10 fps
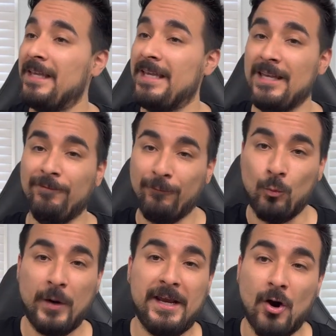if
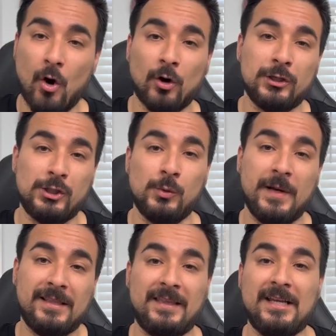we are
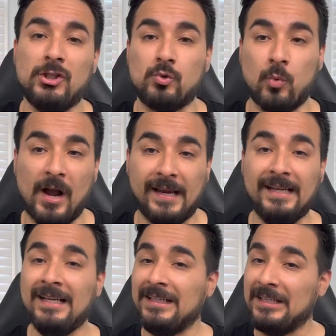doing things
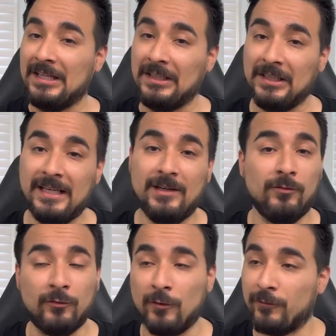right, can
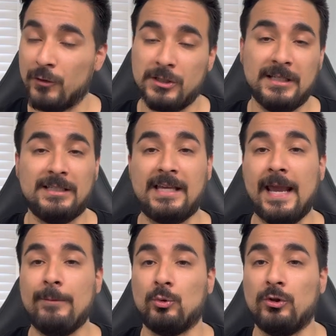leave the first six
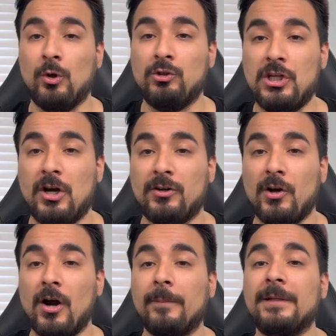games with no
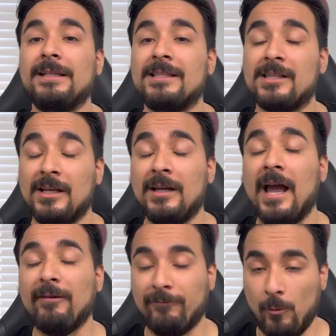DeAndre Hopkins
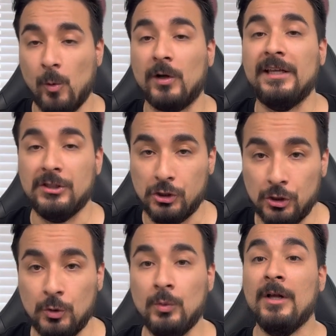at four and
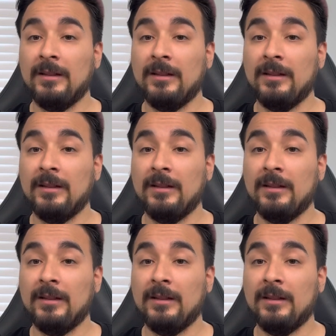two.